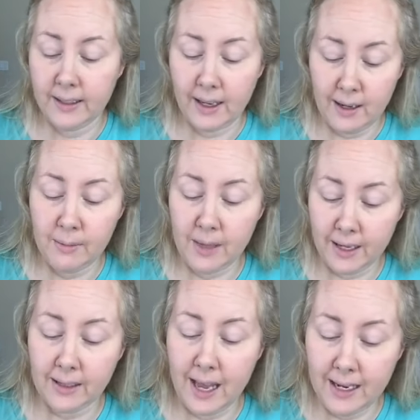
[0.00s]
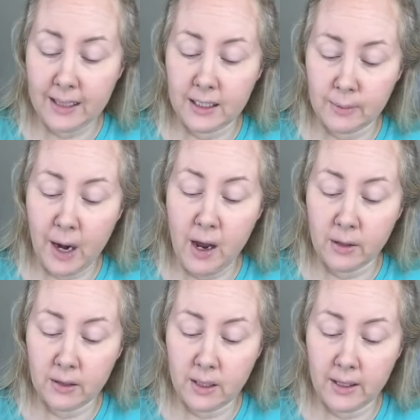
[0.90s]
I am like liking these
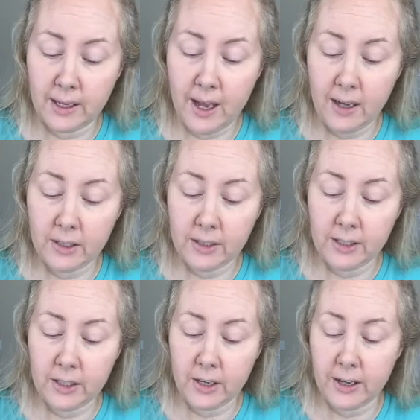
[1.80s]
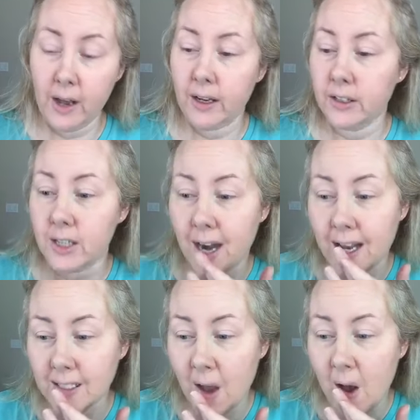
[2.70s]
brows. They actually turned out yesterday,
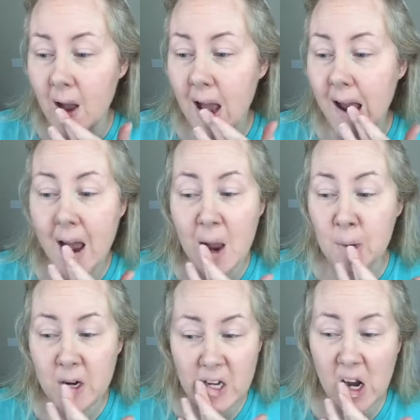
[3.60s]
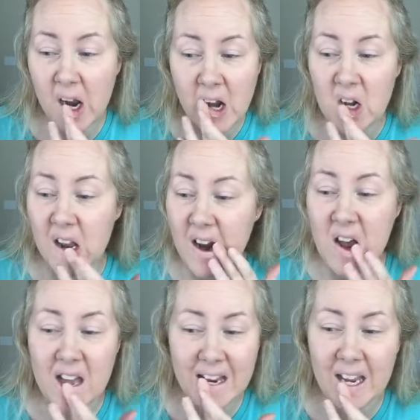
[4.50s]
so I'm going to show you guys really
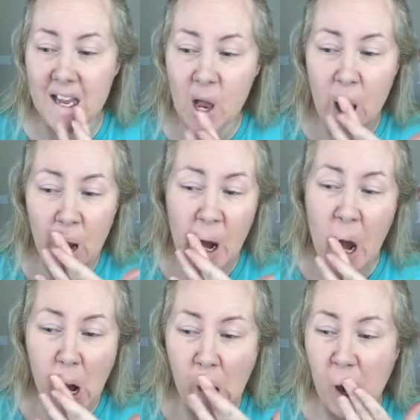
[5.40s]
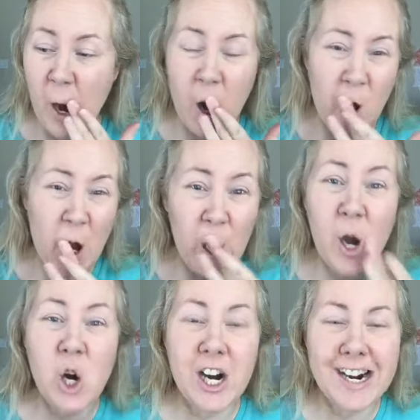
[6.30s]
quick what
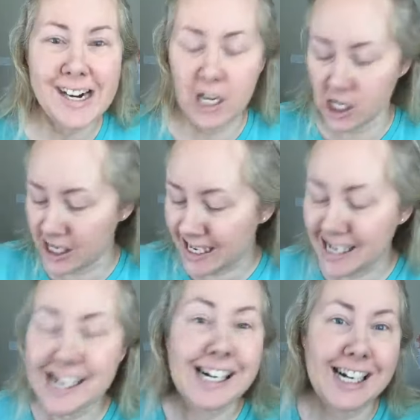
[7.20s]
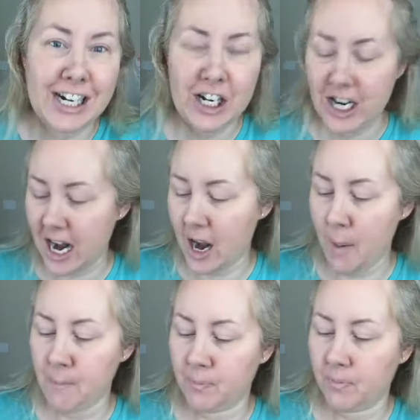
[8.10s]
I did yesterday.
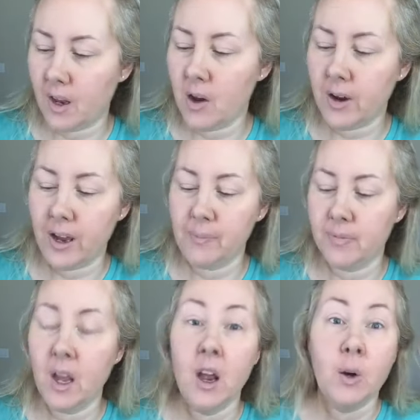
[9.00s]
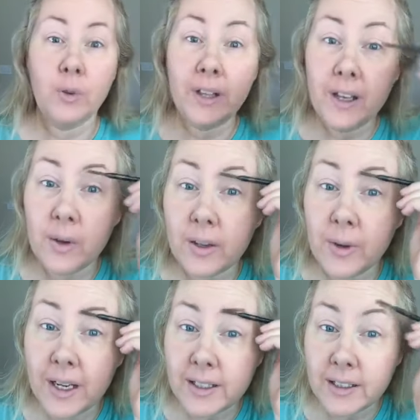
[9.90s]
Okay. Really quick
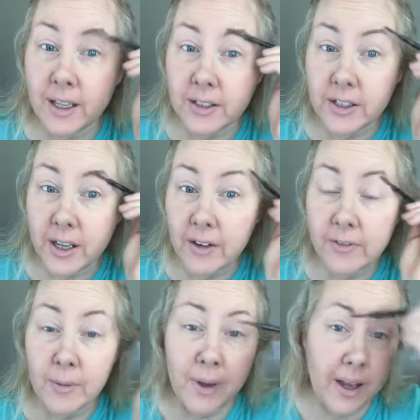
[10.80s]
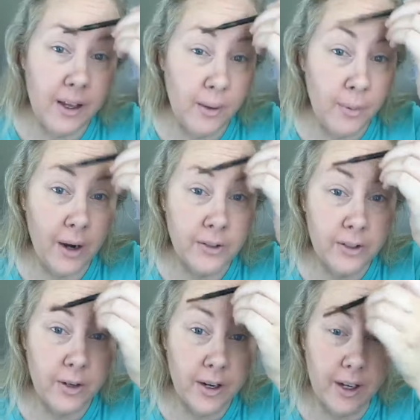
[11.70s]
what I did yesterday for my brow
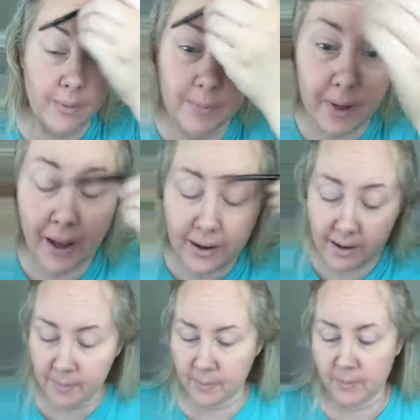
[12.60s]
tutorial, okay?